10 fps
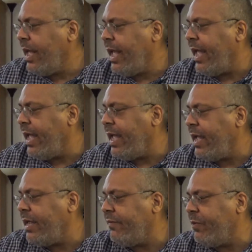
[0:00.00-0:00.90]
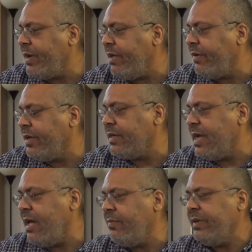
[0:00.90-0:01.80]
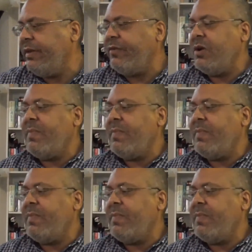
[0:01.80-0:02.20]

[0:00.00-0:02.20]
And if you want to have a good time, if you're in a